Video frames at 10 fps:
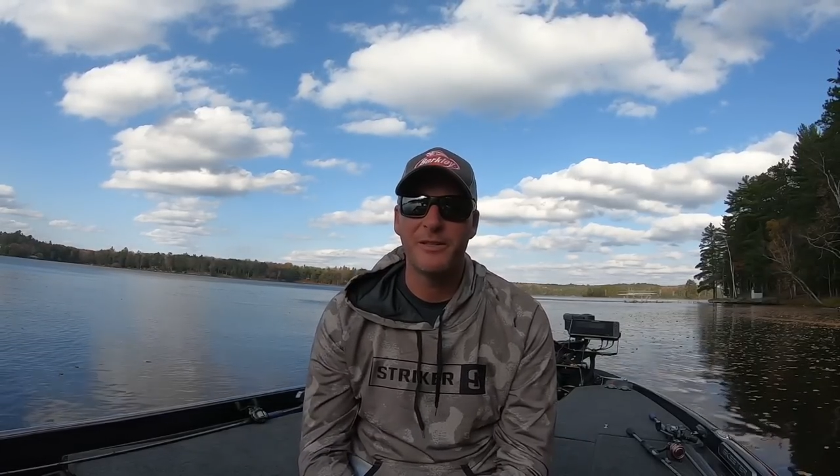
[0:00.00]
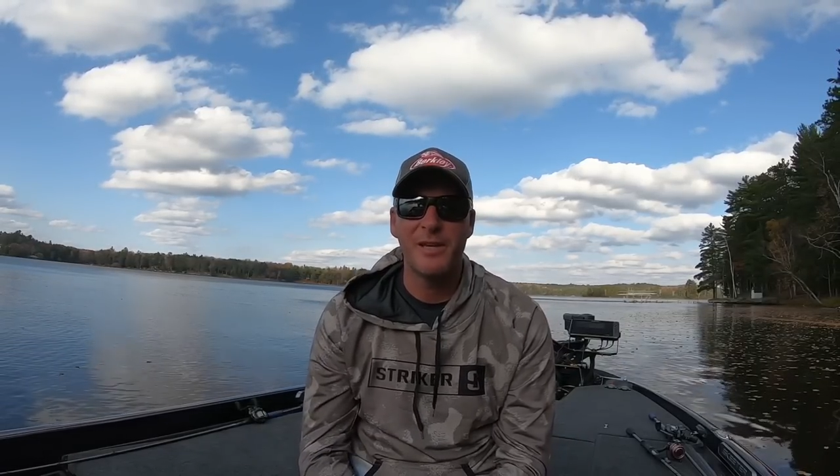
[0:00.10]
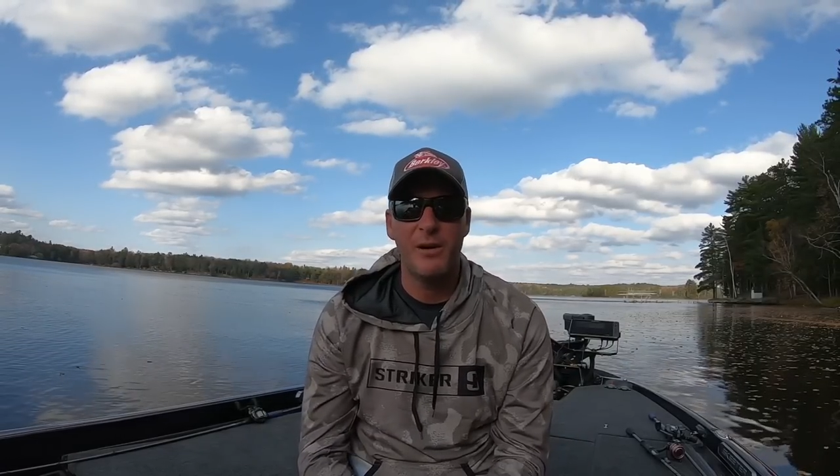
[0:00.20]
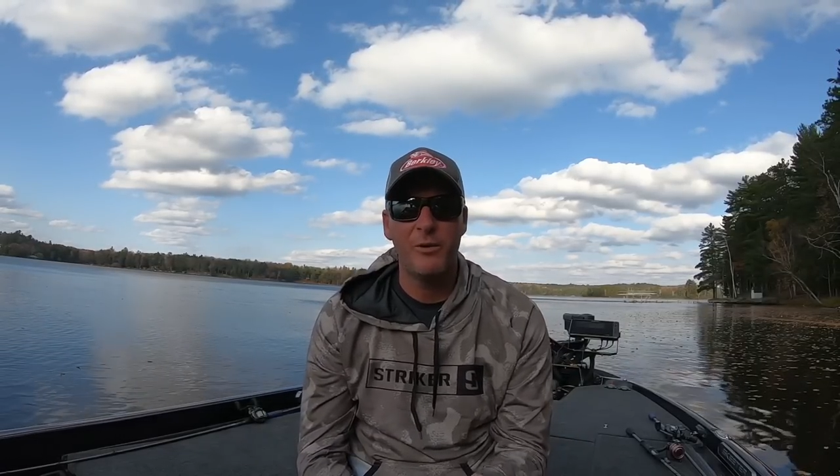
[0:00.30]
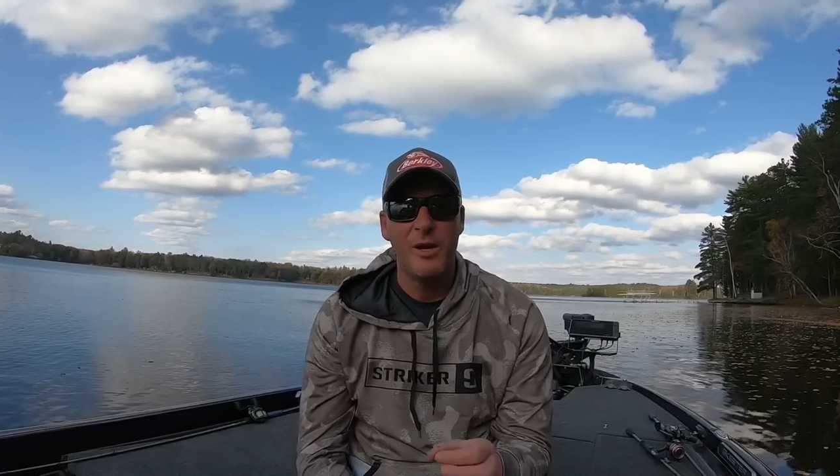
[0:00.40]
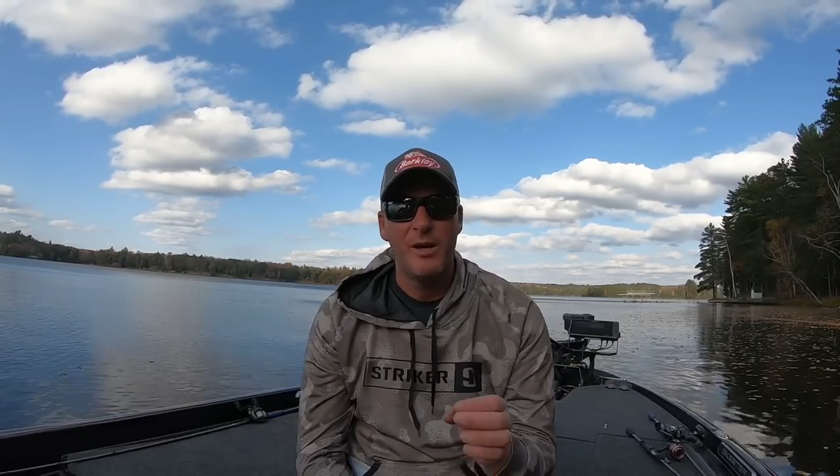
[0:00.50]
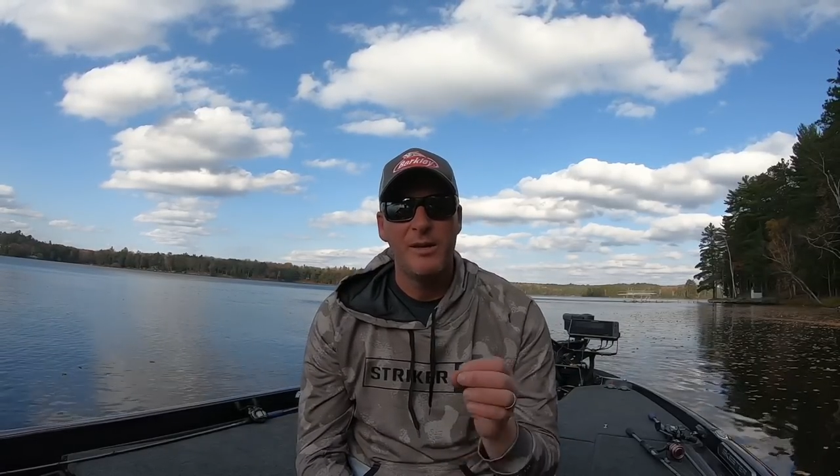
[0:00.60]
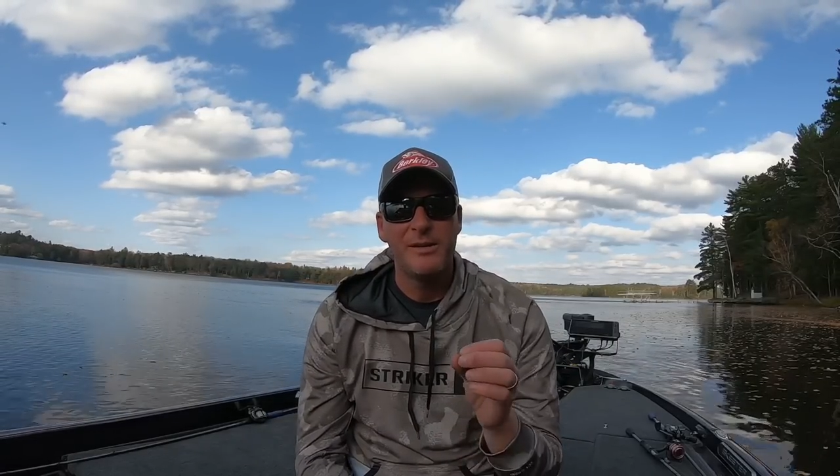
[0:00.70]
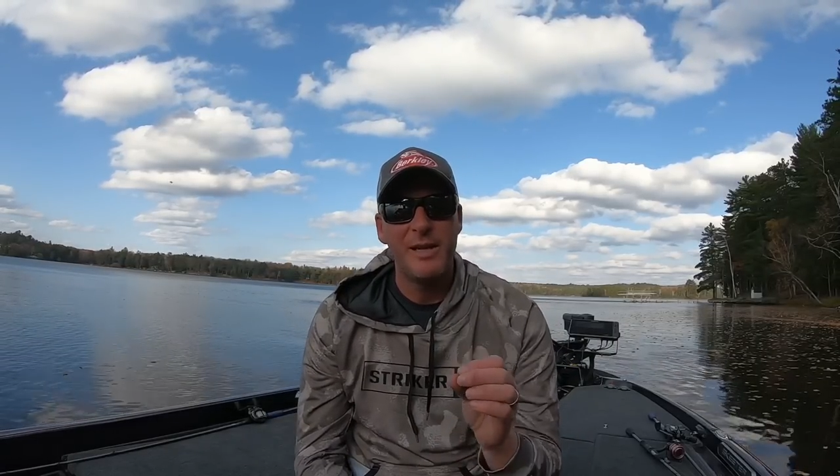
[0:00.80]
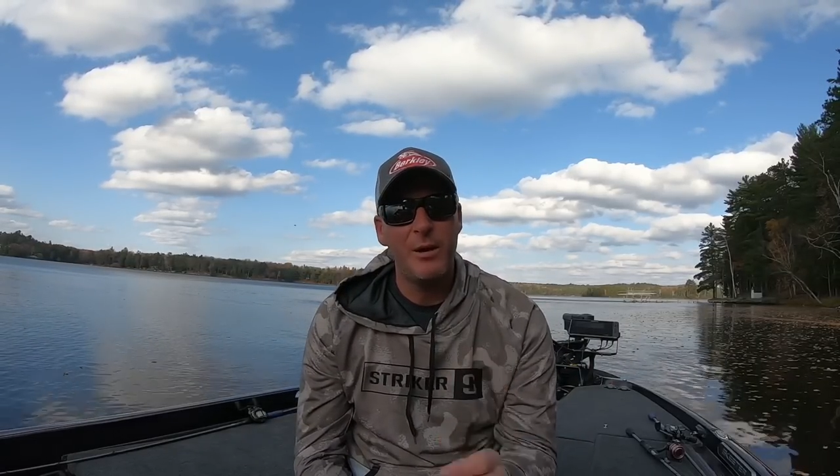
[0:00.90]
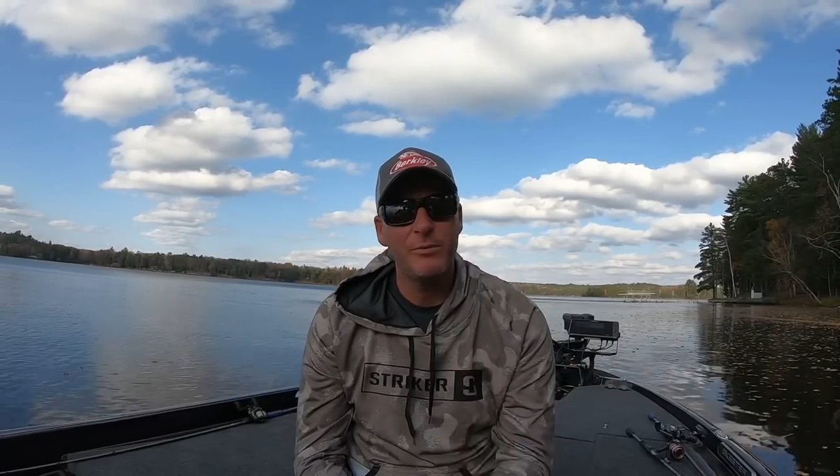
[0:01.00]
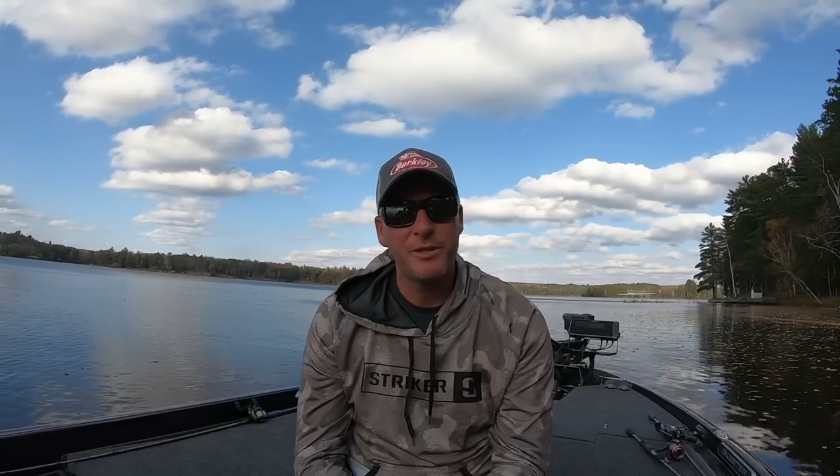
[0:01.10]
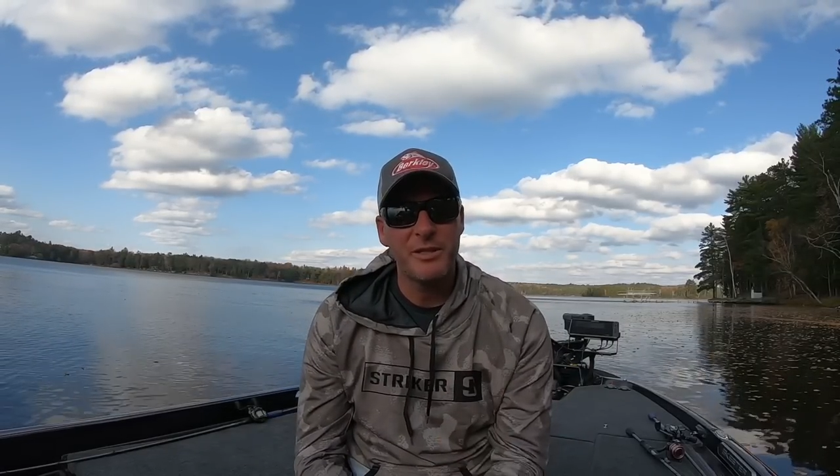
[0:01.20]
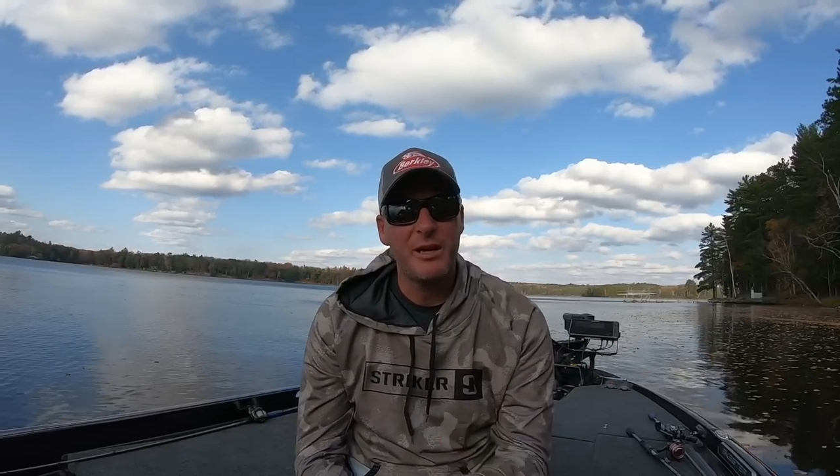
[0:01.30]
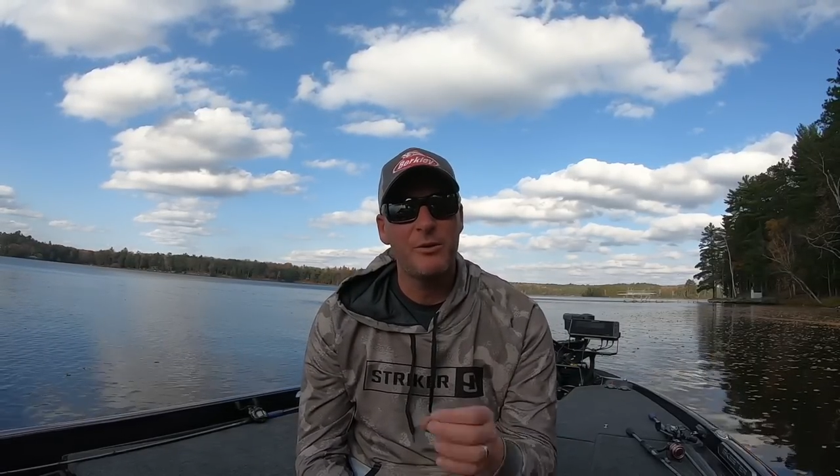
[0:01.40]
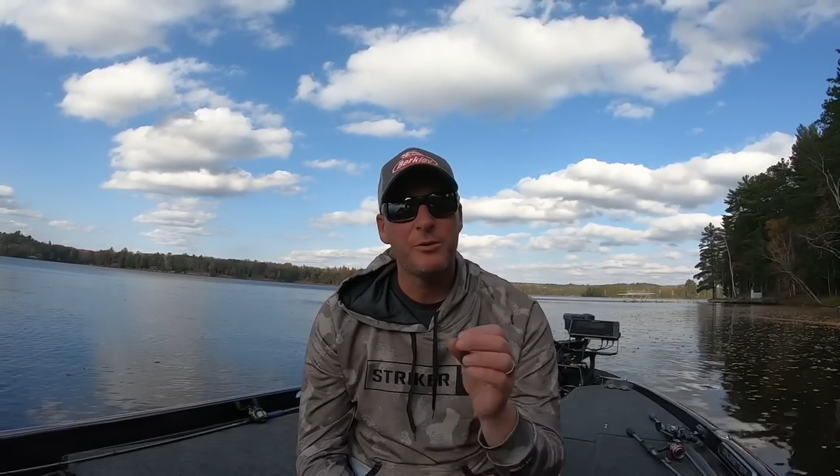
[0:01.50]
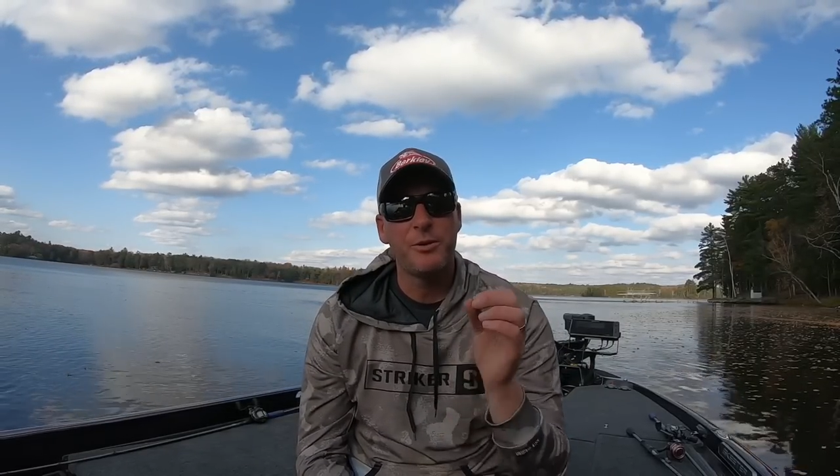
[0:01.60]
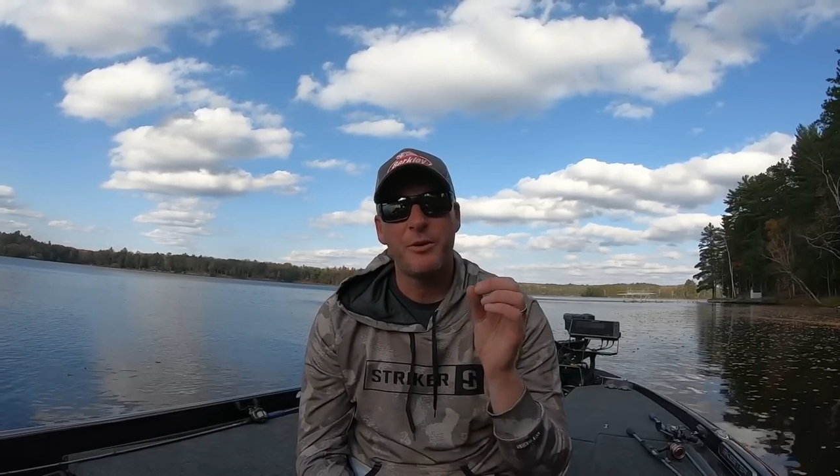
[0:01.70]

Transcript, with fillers: Now, down south,